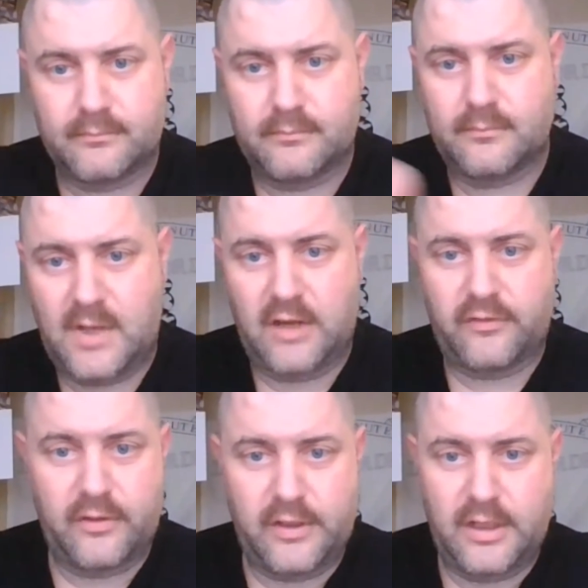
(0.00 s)

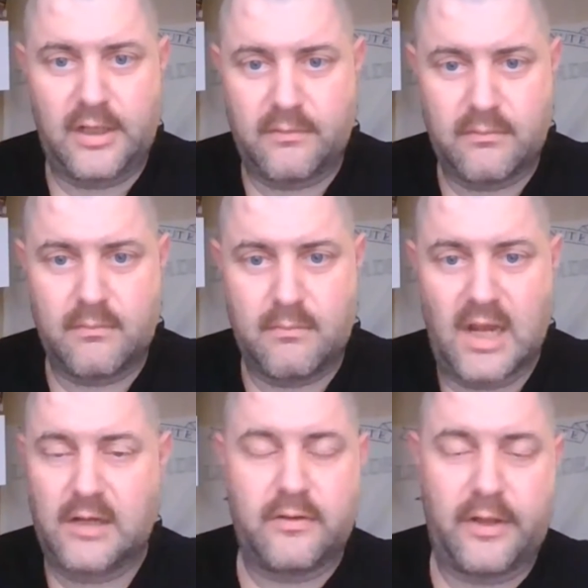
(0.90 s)
Basically
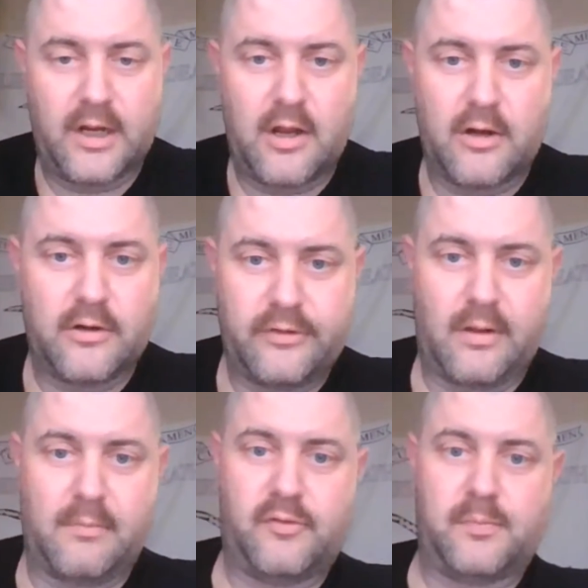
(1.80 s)
make it to like 100
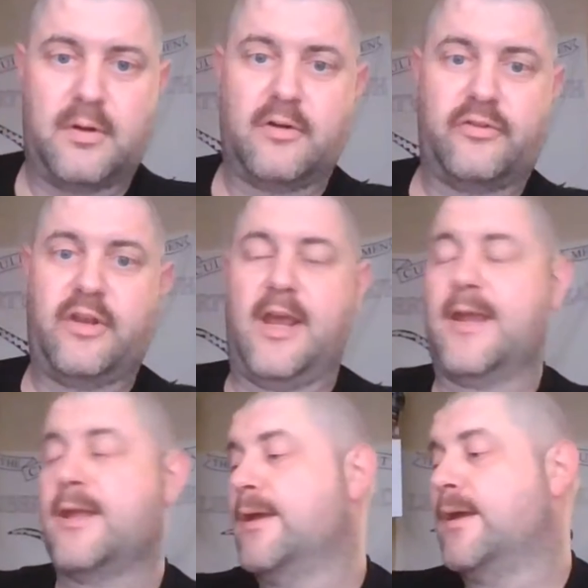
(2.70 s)
subs per se.